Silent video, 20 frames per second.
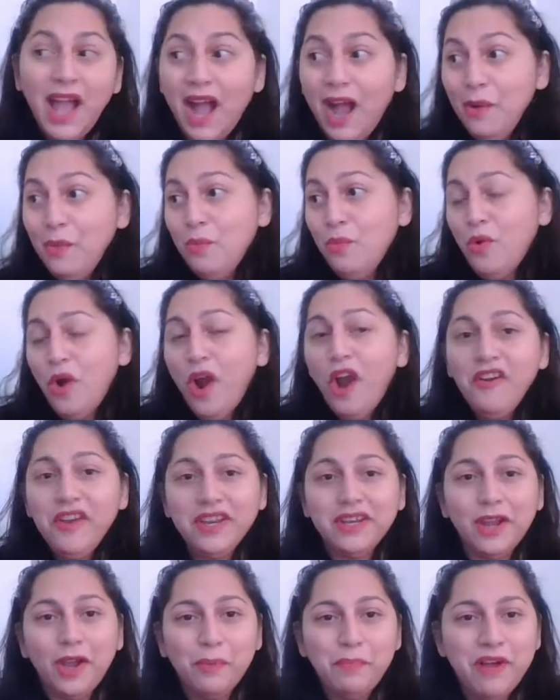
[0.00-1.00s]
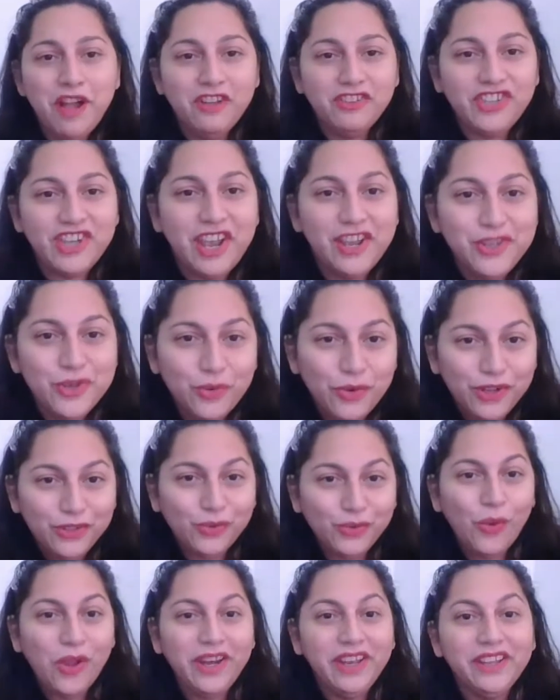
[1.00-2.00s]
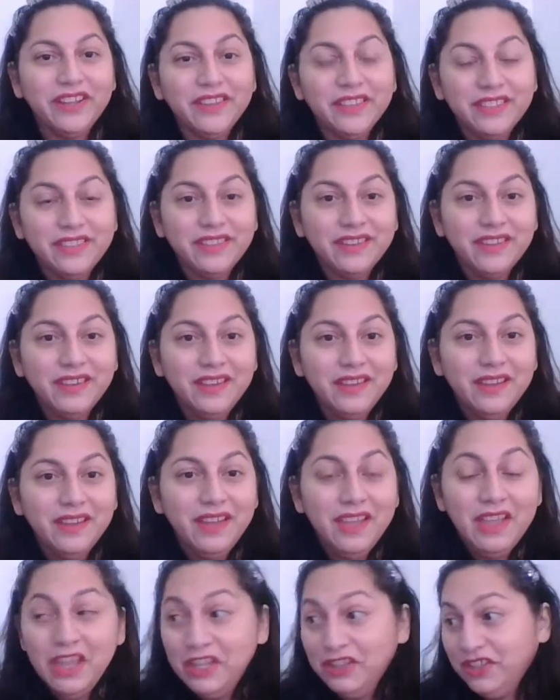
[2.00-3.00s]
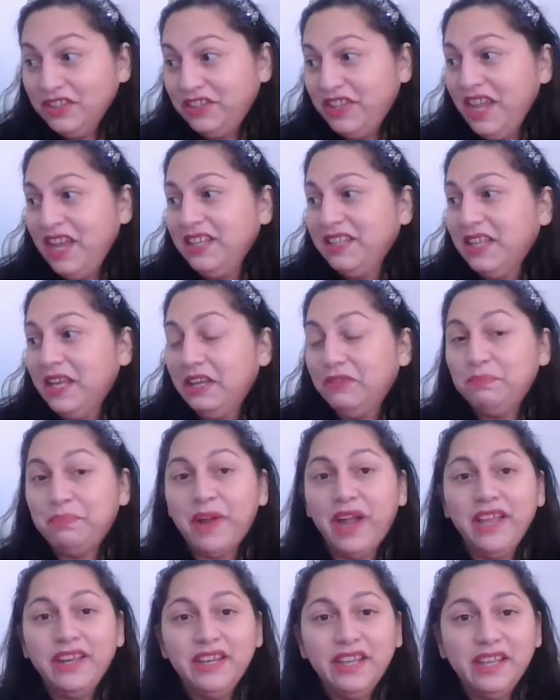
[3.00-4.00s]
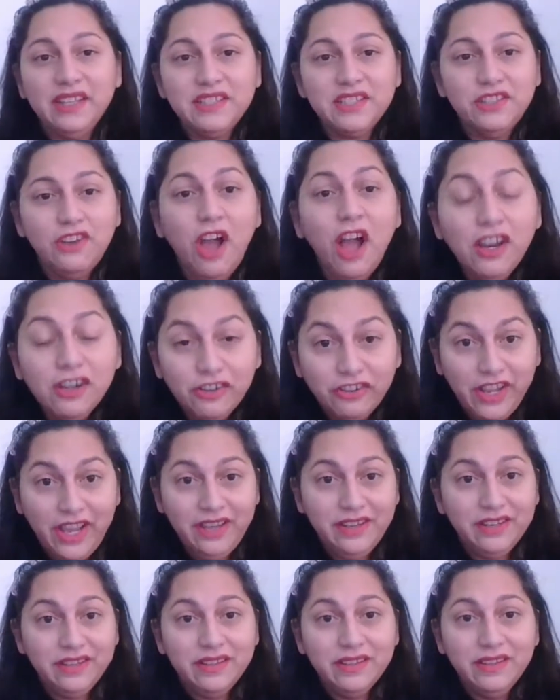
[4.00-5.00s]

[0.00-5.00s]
I'm worried about January 20th, the day that Biden gets inaugurated.